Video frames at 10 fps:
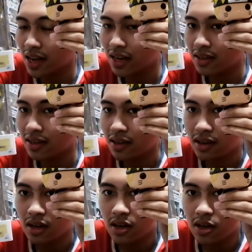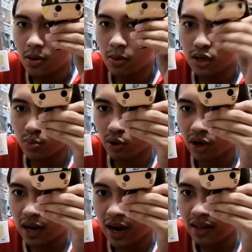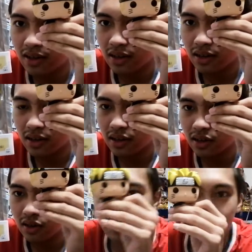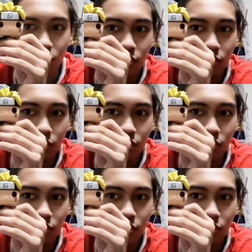like much more lighter. The